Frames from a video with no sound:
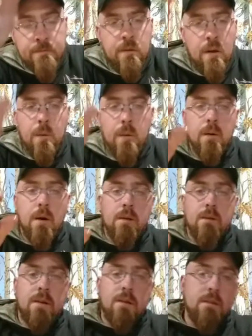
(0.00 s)
Nowhere
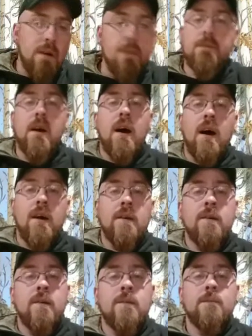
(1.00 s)
other than Tough Guy.
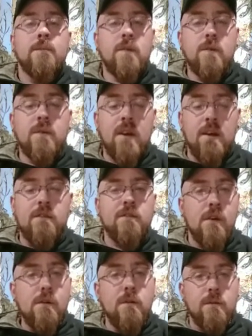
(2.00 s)
Do you get
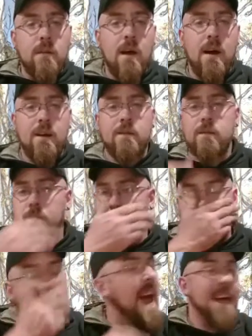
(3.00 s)
juice like
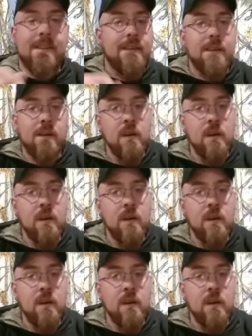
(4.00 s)
that?